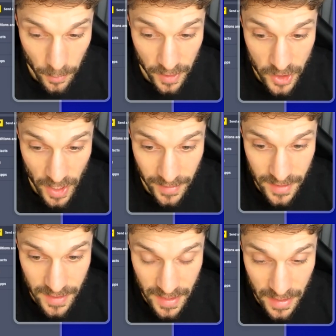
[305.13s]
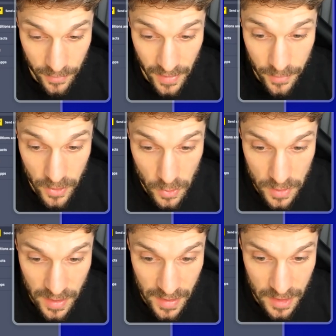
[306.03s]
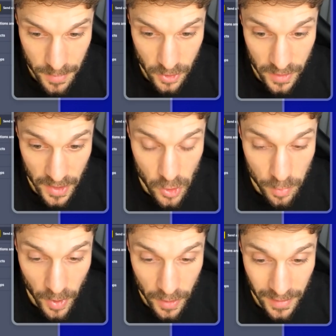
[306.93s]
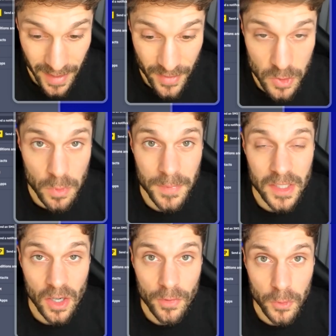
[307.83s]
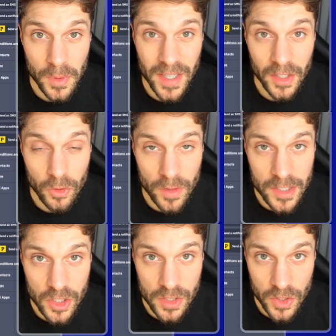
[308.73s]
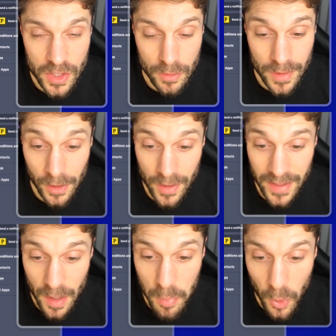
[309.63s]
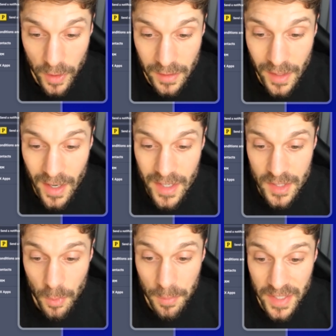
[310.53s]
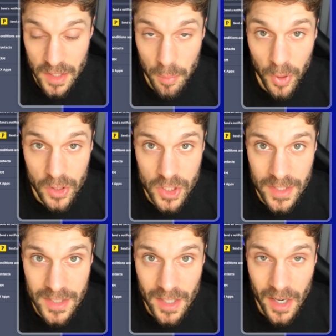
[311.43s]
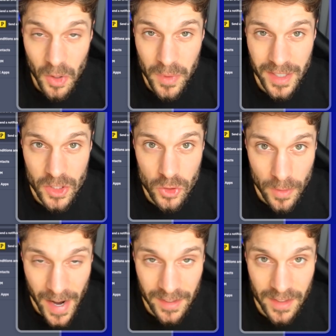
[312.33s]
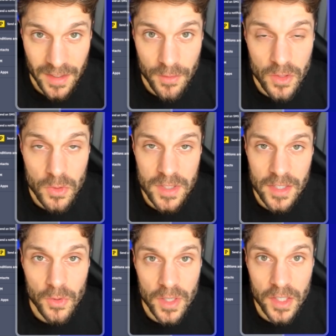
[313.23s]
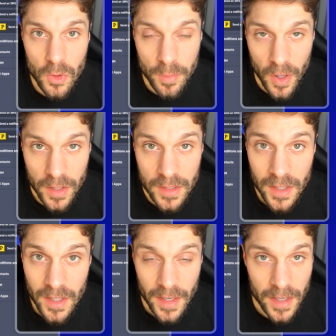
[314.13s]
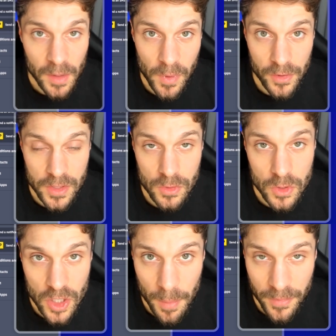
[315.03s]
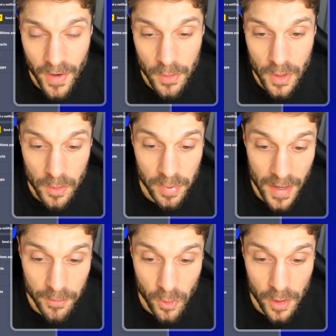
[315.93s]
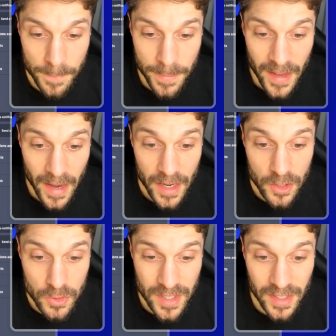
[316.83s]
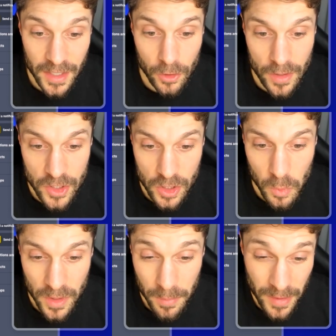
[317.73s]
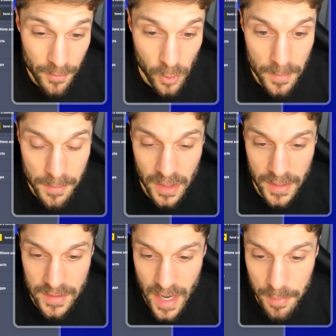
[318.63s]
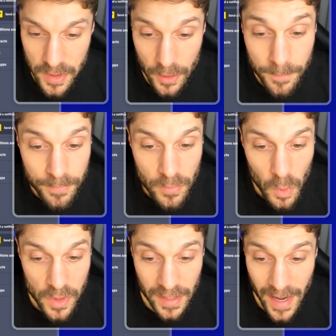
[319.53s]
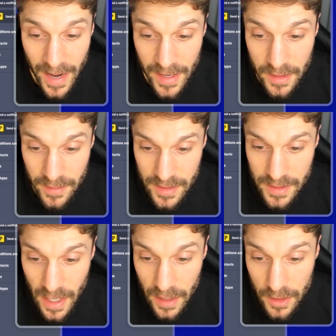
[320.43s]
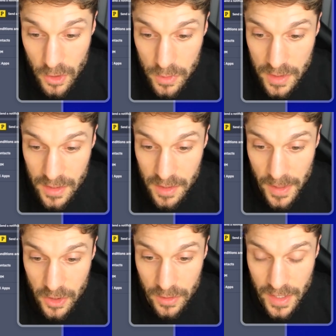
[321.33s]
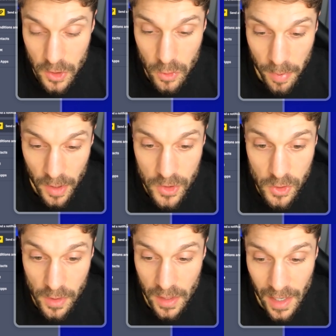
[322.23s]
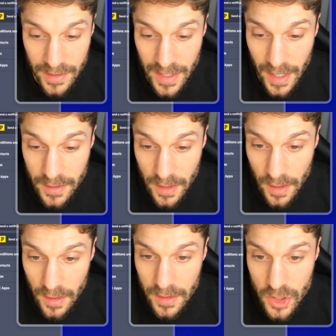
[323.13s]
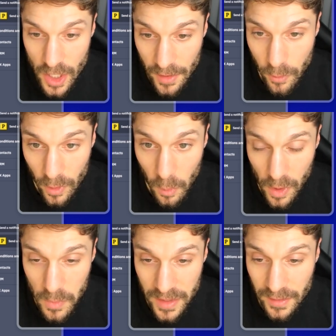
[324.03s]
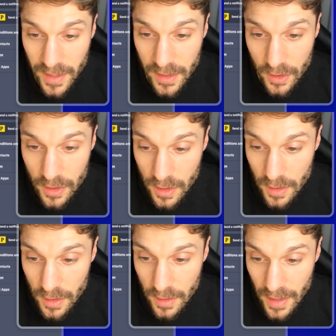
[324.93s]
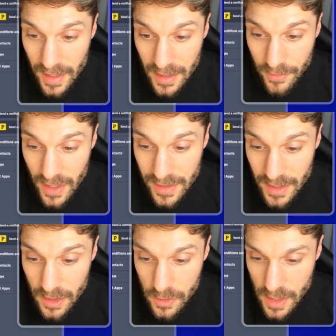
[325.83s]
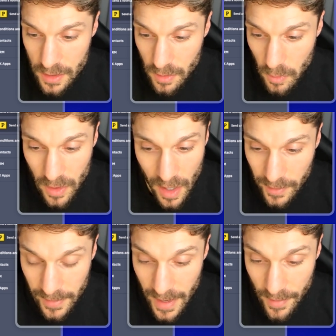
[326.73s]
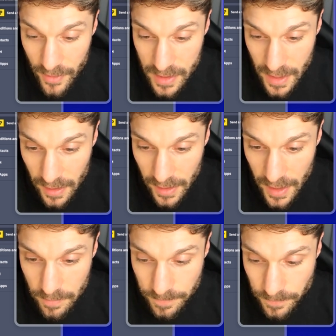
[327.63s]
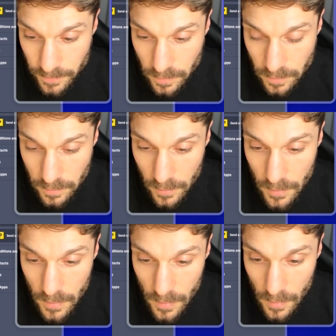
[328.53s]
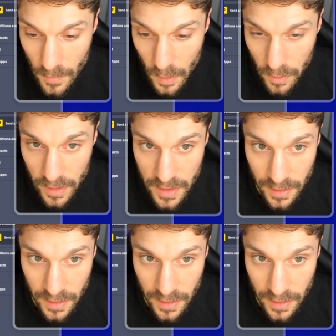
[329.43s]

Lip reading: now we're going to check to see if they've used the special day coupon. Again, this would be done through an integration. Just to reiterate that point, someone makes a purchase, we can track that they've used the unique coupon, whether it's through Shopify or another platform. And using an integration with a platform, maybe like Zapier, we can add this tag used special day coupon to the contact, check for it 1 week later. And if they did use it, we're not going to add this tag again. We're going to